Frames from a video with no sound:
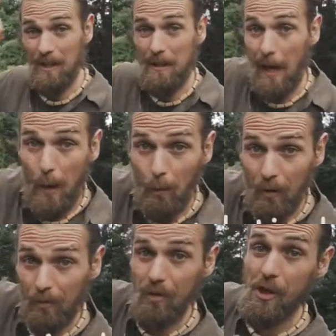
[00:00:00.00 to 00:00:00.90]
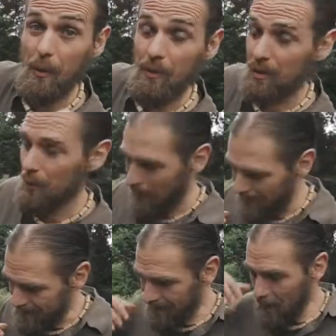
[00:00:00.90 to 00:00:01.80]
Today, what I want to share with you
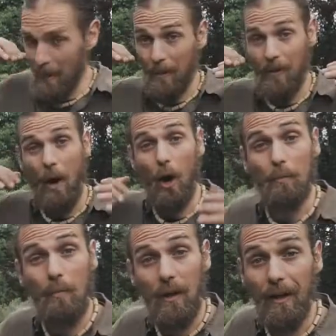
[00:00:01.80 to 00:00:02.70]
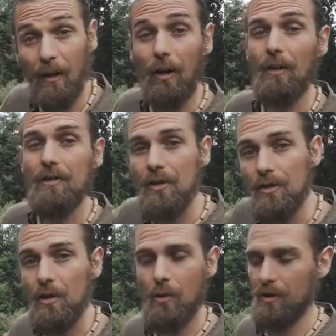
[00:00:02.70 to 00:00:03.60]
is a little bit about the Harmonic Arts
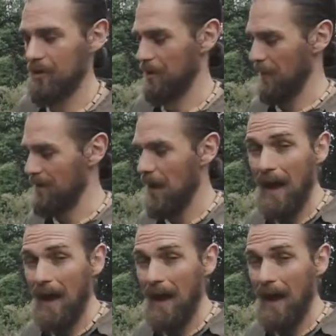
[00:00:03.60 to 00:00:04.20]
soda syrups,